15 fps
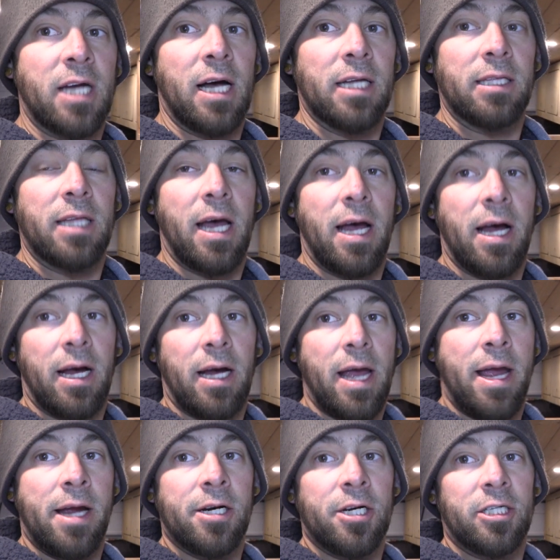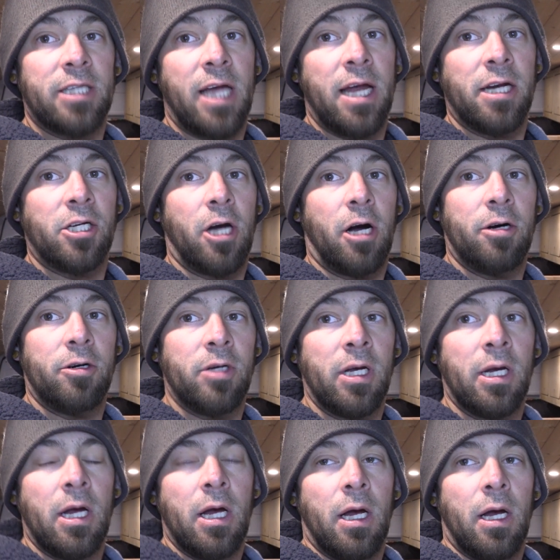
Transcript: got the error 10 code.